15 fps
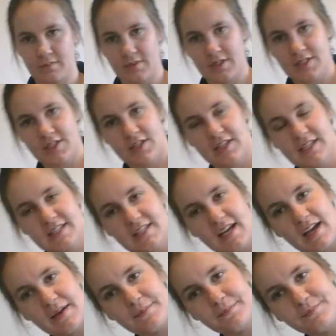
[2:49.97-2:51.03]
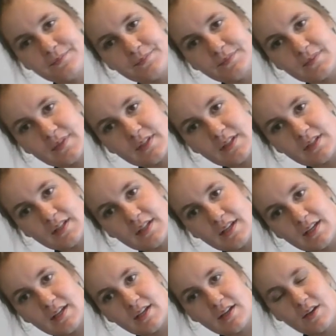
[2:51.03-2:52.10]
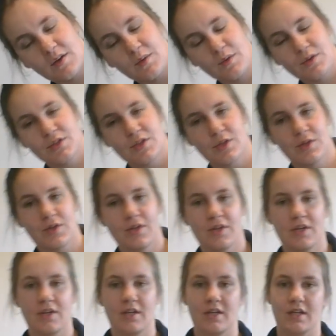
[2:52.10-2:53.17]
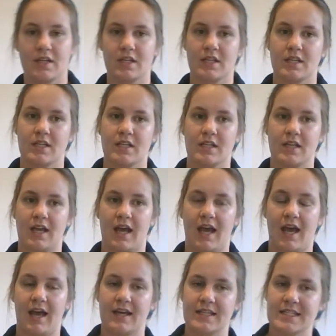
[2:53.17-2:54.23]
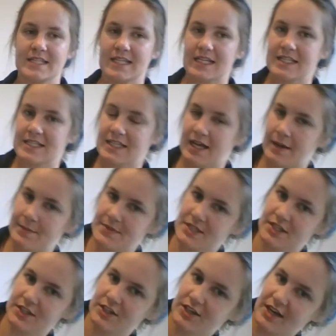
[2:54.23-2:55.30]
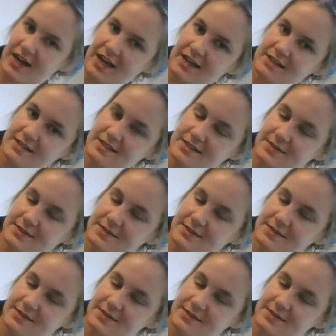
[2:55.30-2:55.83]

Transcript: So this time we'll do 6 taps on the ground.